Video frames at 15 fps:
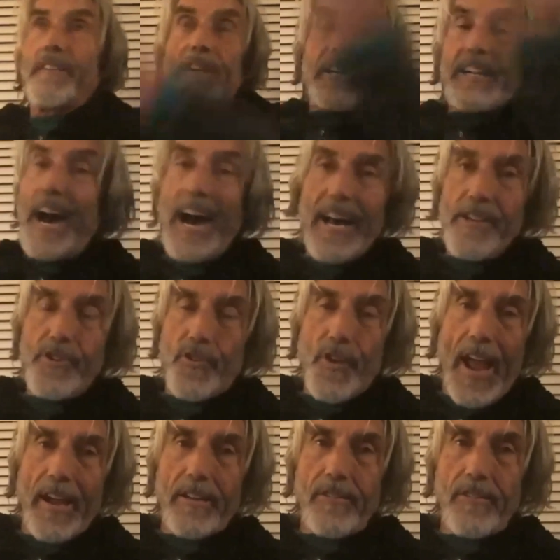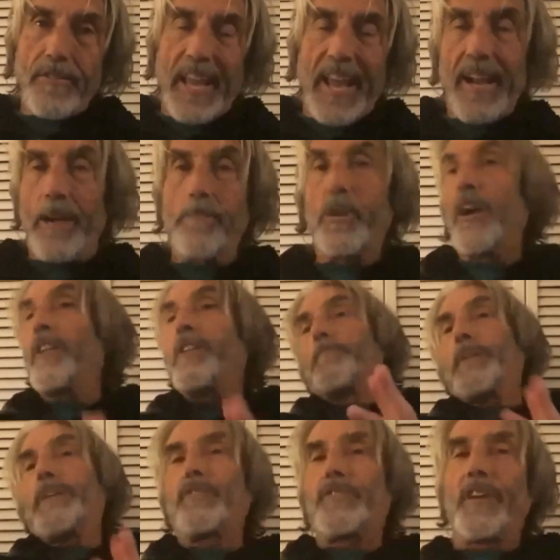the contract that I'm going to
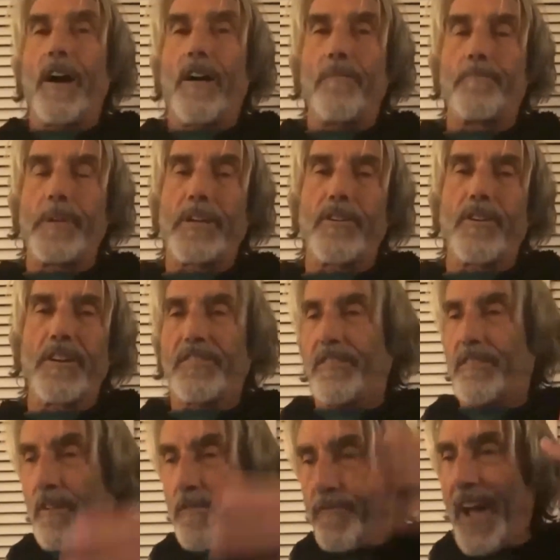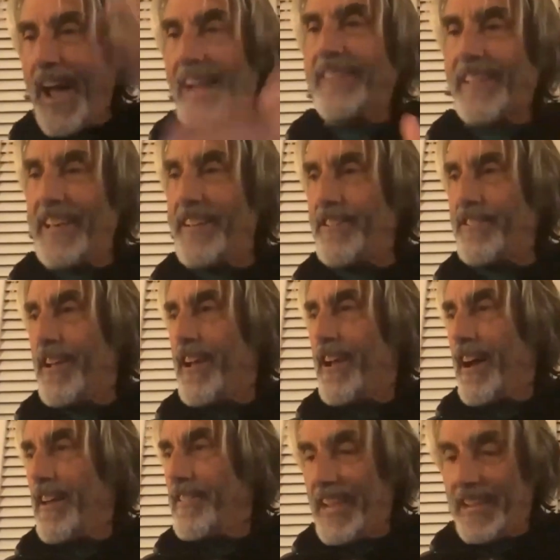be self because the fact is
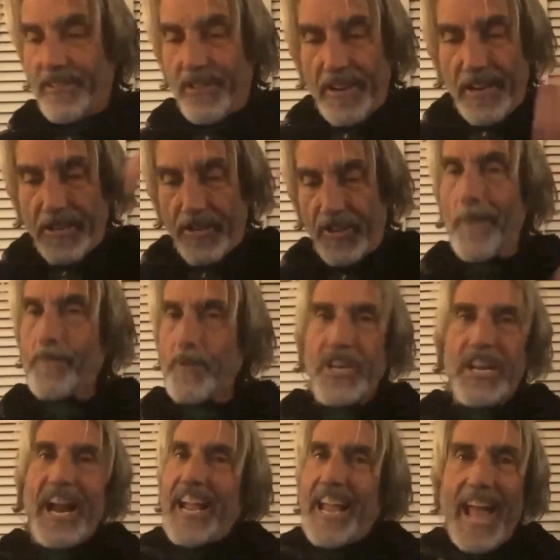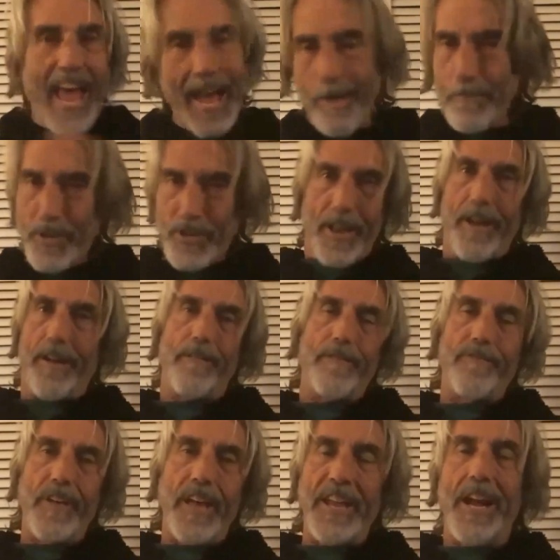there's an assumption I am
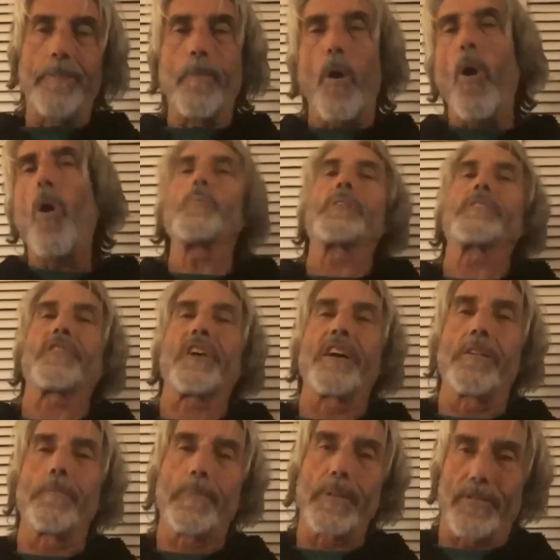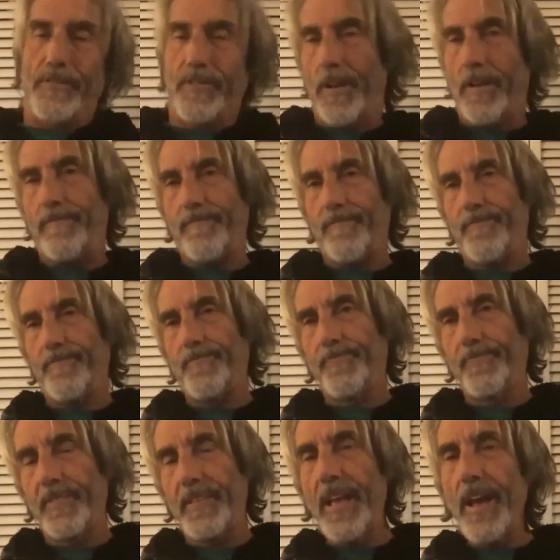self and I'm always going to be self.
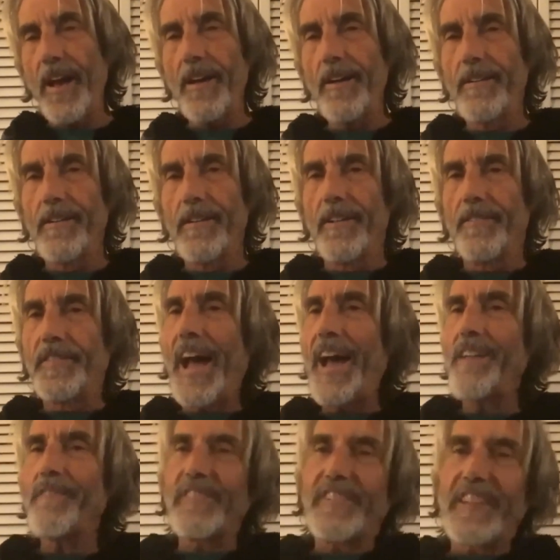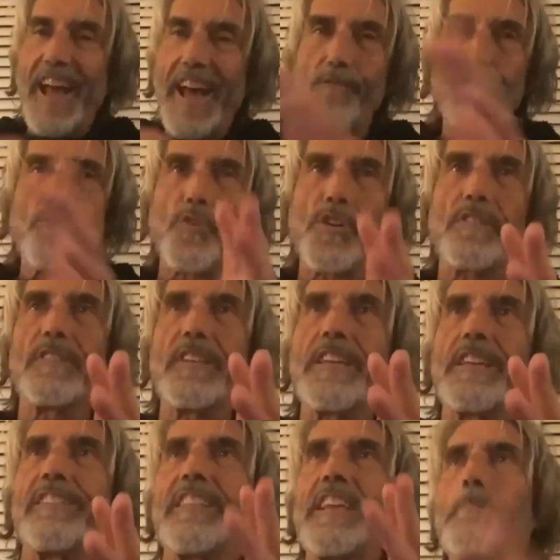Yeah? That that
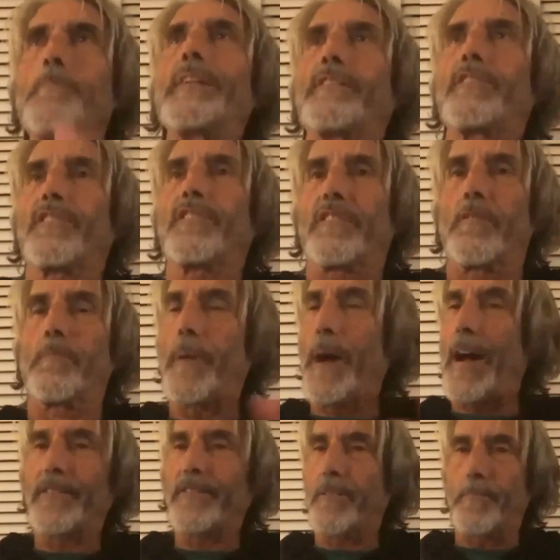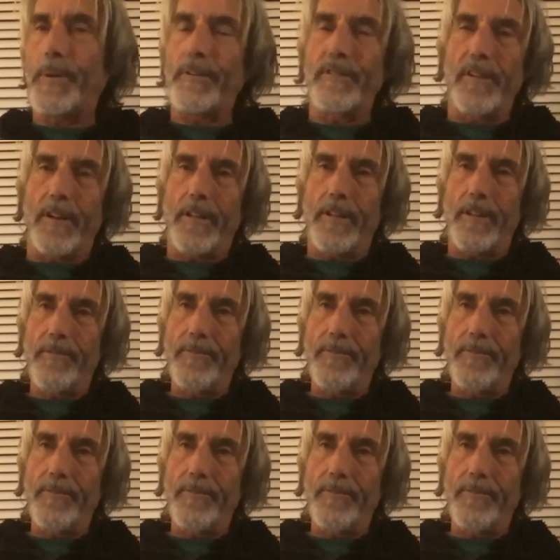really limits the possibility.